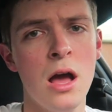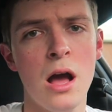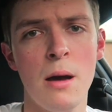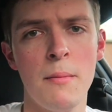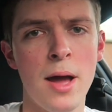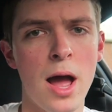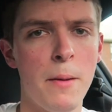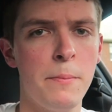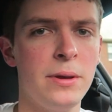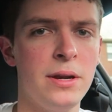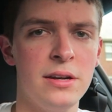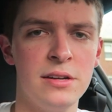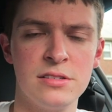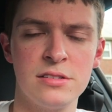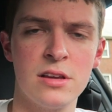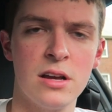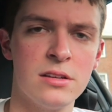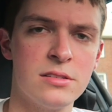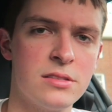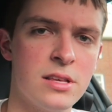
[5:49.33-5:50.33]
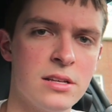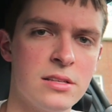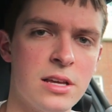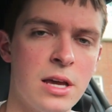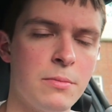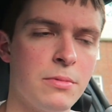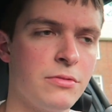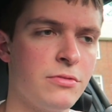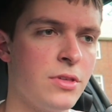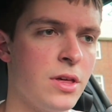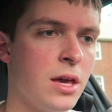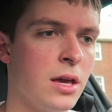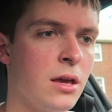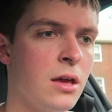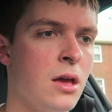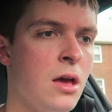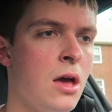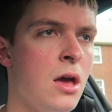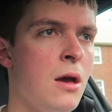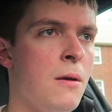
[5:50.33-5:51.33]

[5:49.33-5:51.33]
I'm happy to discuss that type of thing.